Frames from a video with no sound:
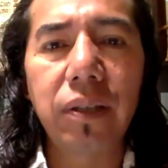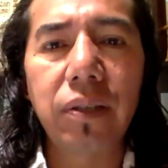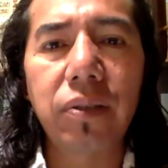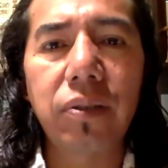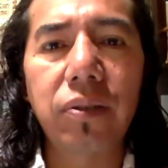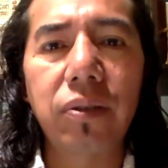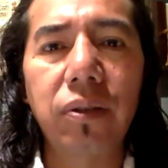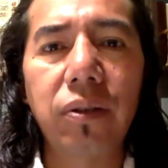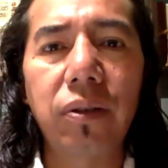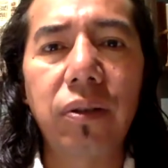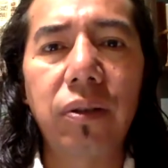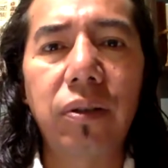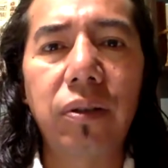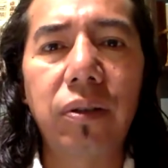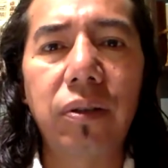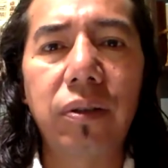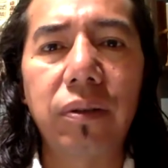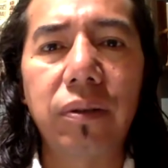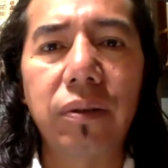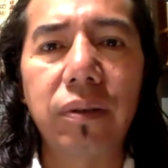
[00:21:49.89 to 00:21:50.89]

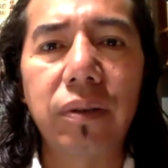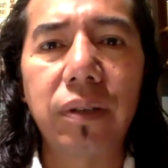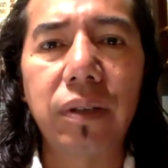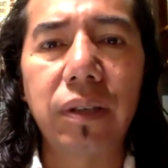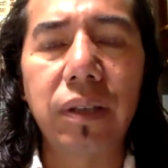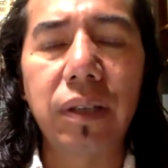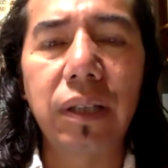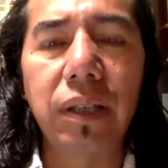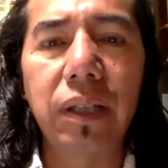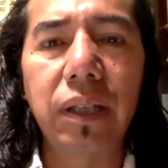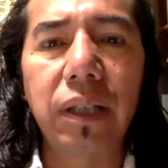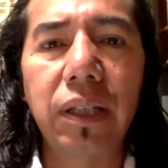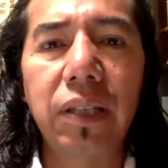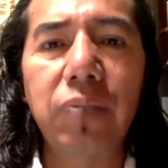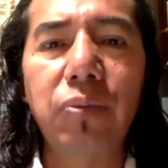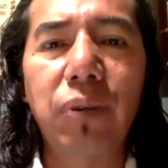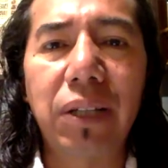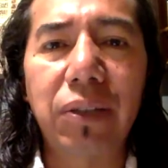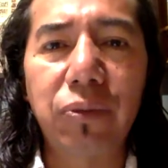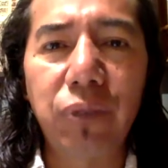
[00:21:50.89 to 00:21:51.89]
So
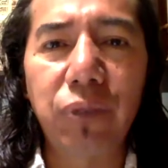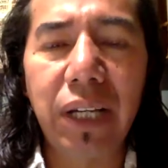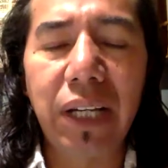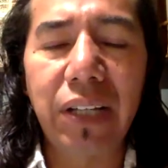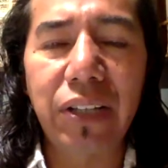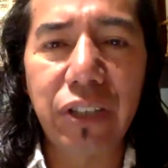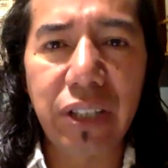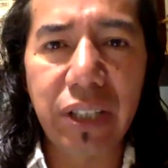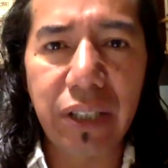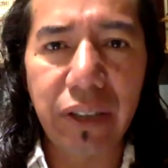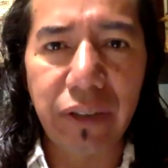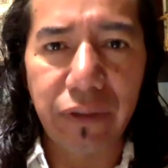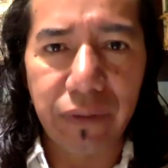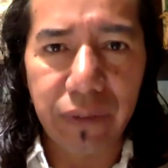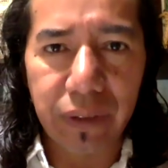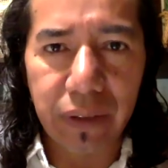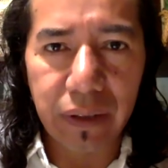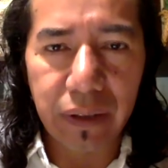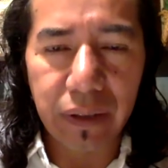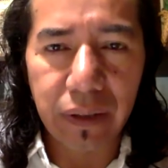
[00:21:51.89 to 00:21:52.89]
it's what we
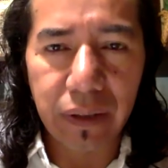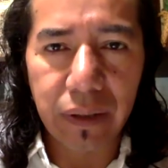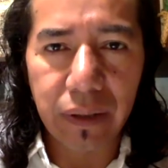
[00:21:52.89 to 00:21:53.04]
achieved.